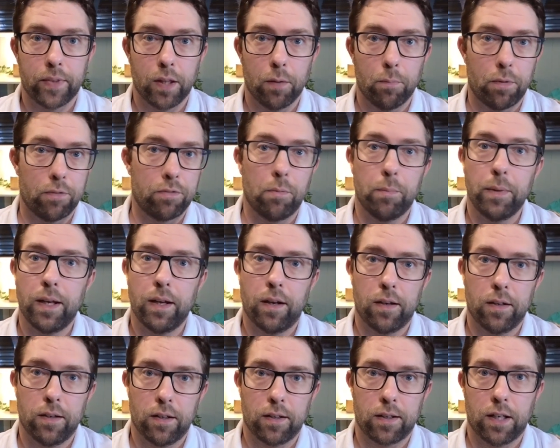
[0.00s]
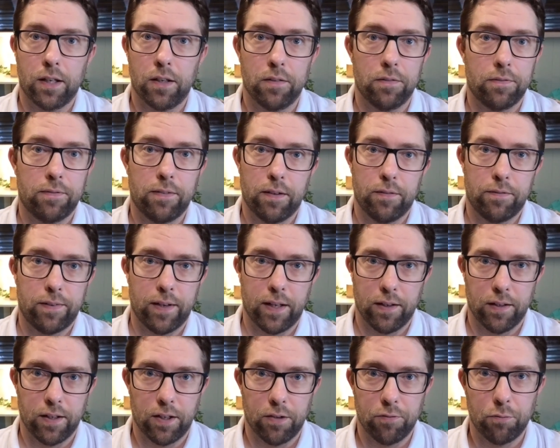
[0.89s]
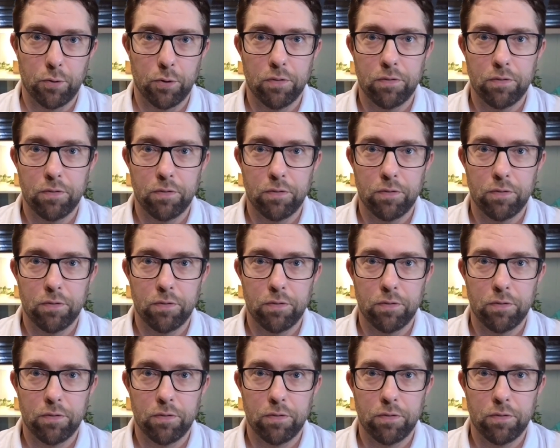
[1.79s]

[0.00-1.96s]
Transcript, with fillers: But for me, I, I kind of fell in love with